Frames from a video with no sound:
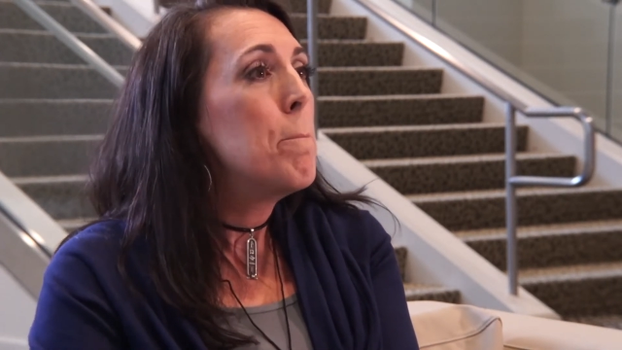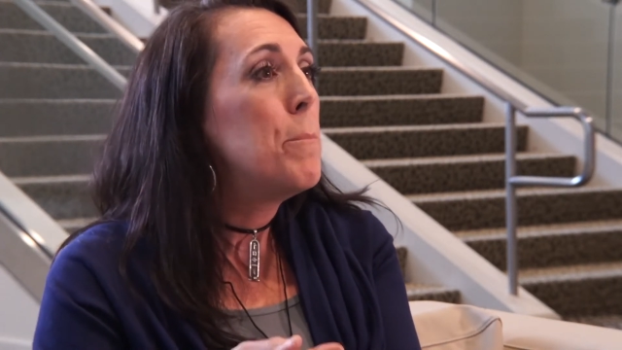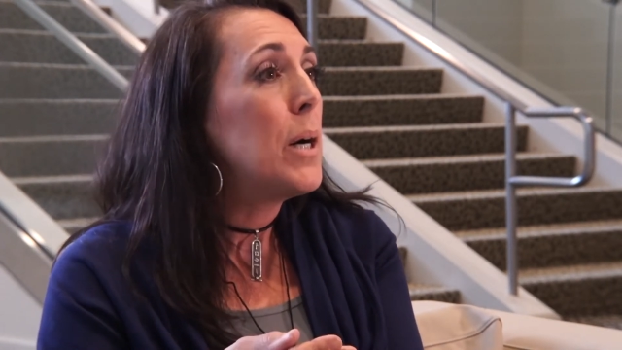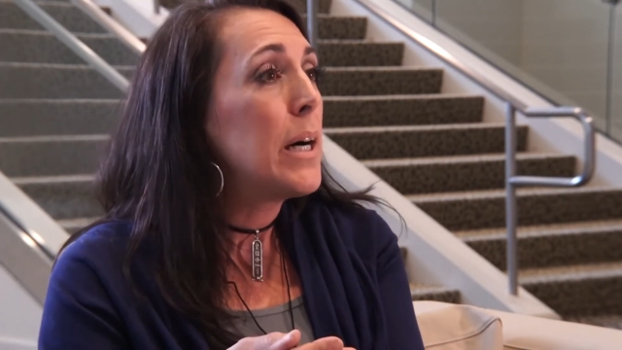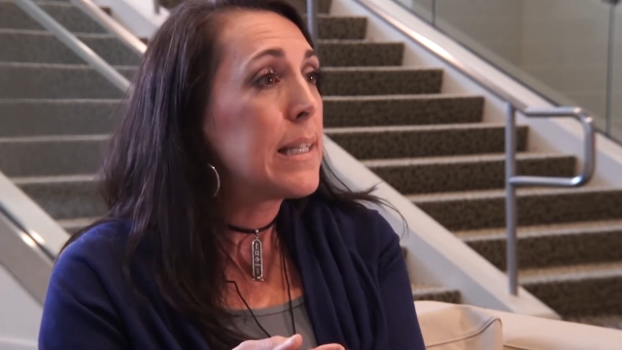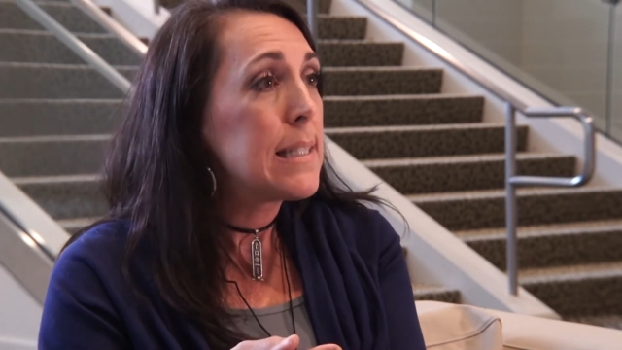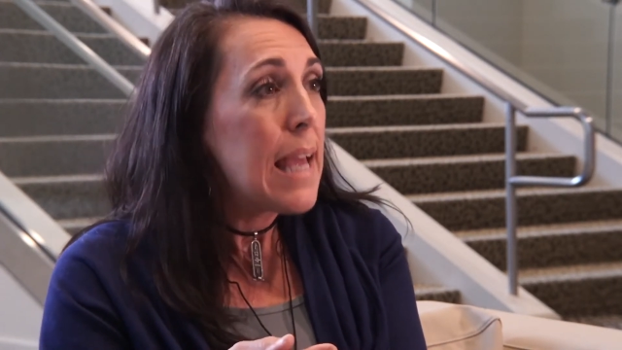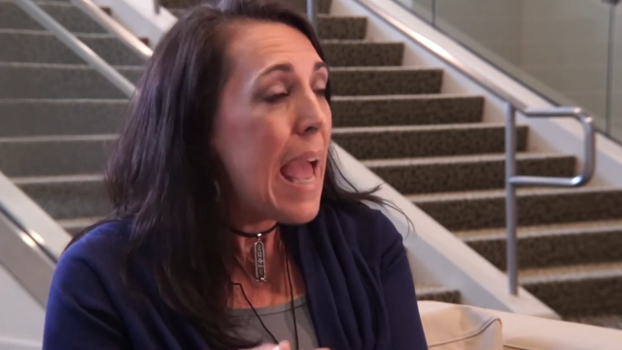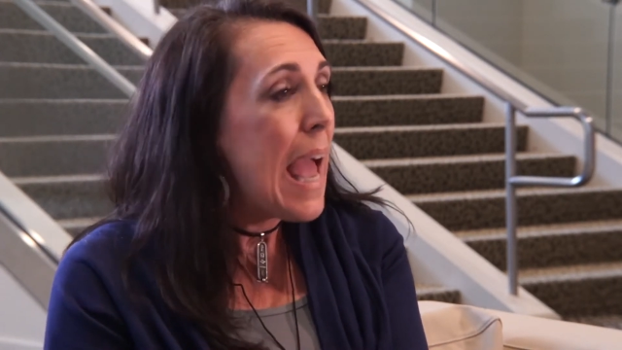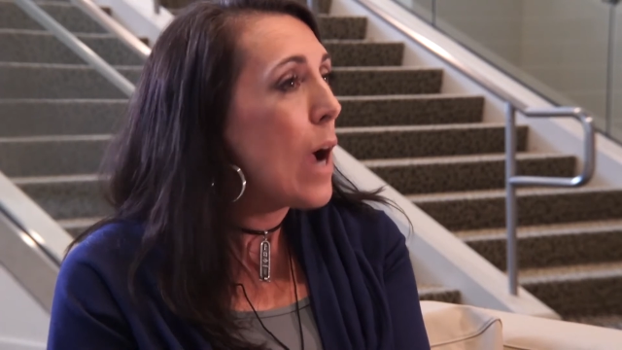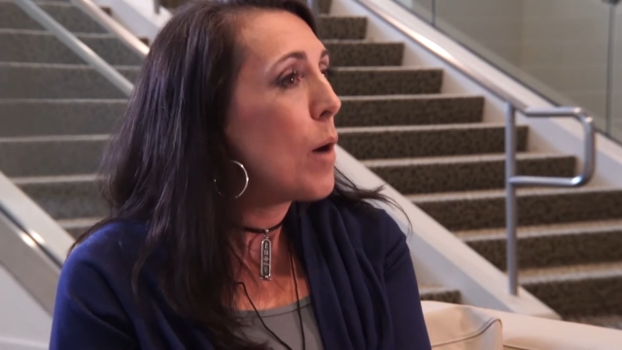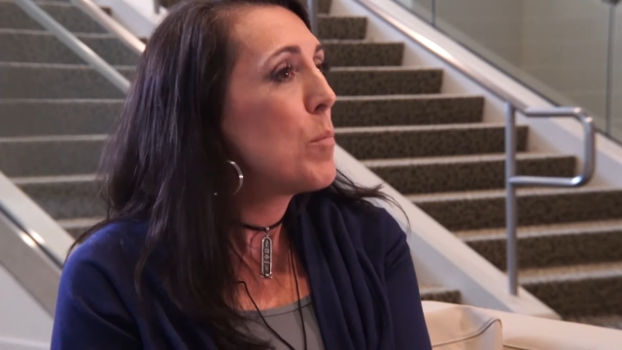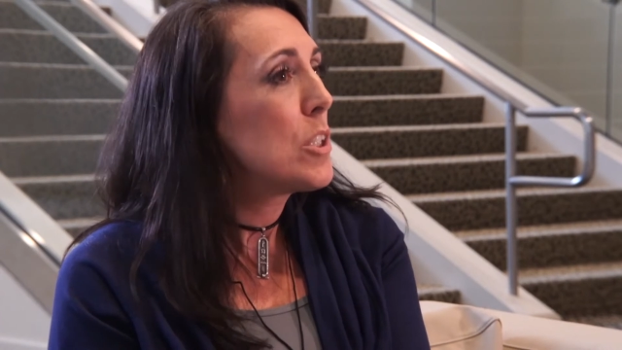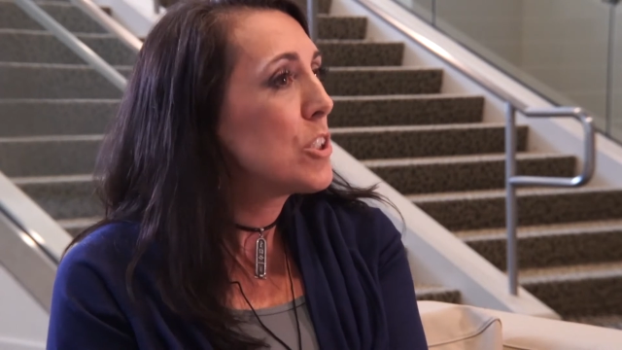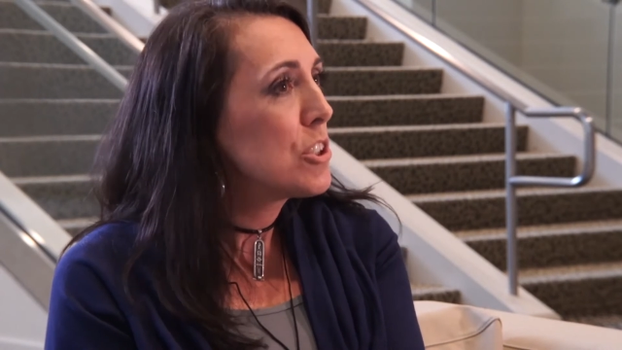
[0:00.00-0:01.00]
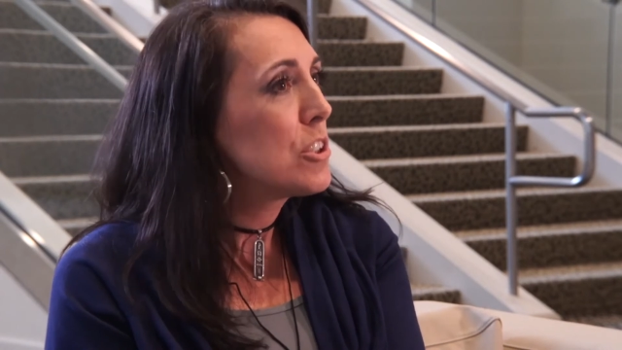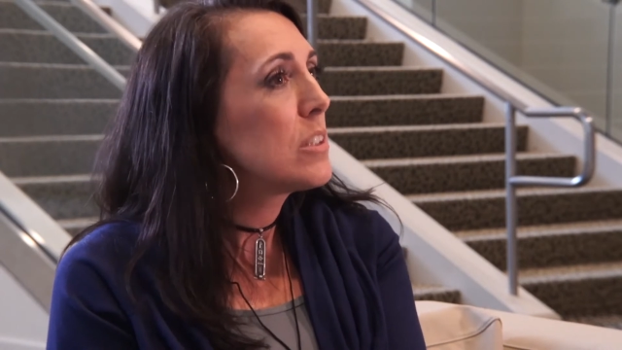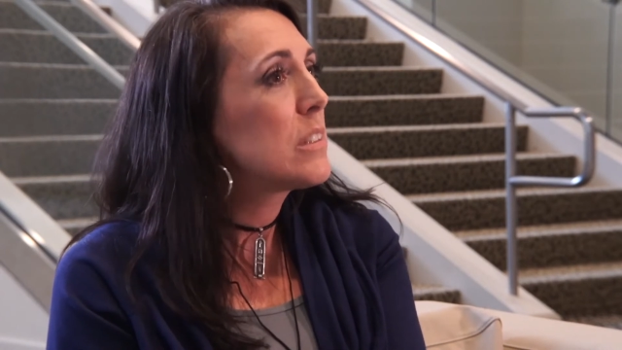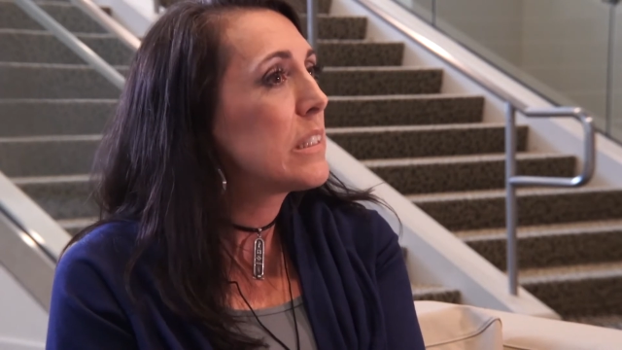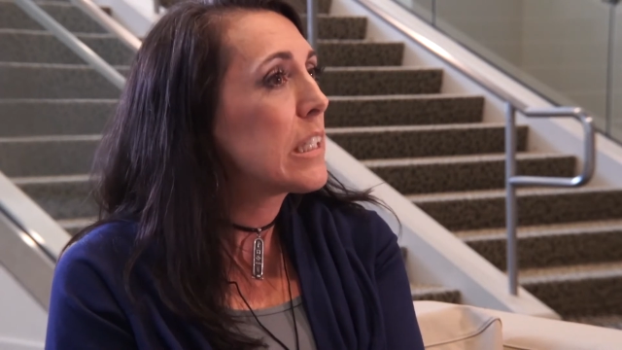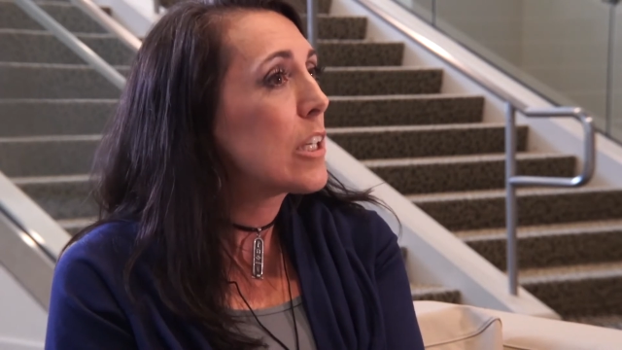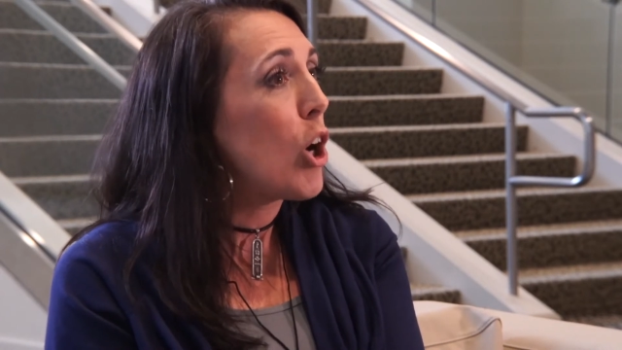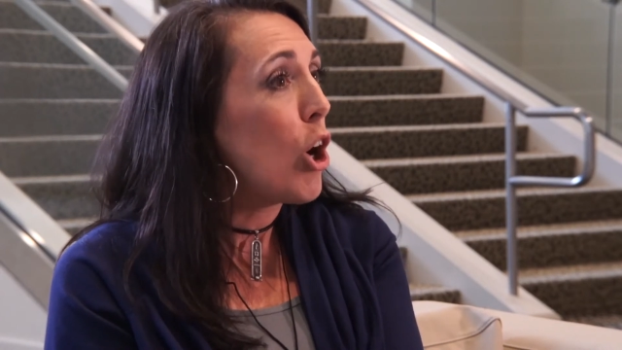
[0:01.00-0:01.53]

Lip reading: but how much does it